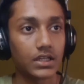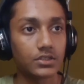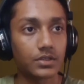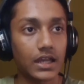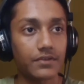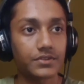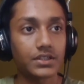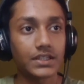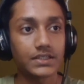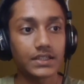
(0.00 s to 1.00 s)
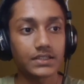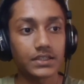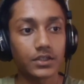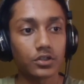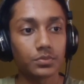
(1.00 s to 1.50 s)
So after d6,
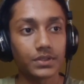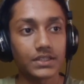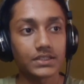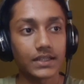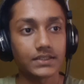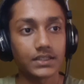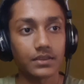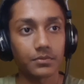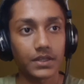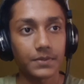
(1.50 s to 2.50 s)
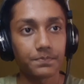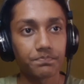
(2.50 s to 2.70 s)
Hikaru plays knight c3.